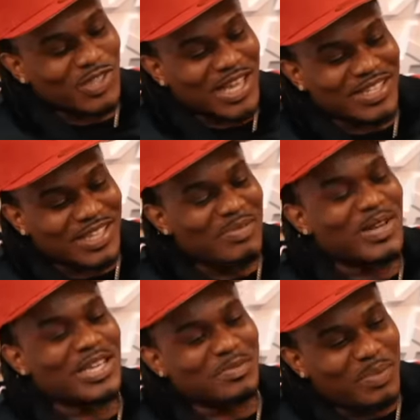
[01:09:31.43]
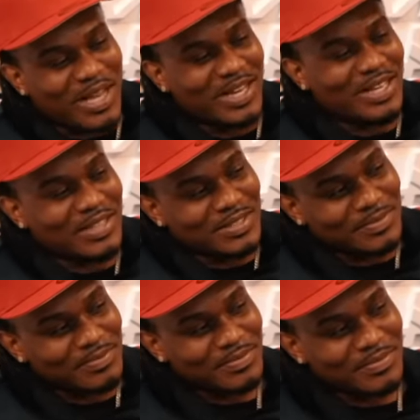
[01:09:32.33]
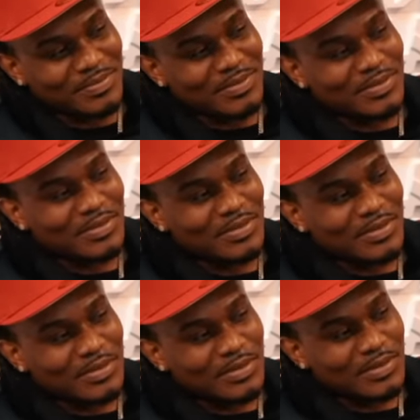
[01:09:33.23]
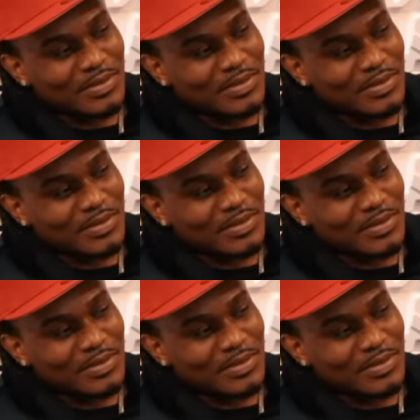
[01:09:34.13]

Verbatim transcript: so say something that's. You say you pick, you pick arms up like the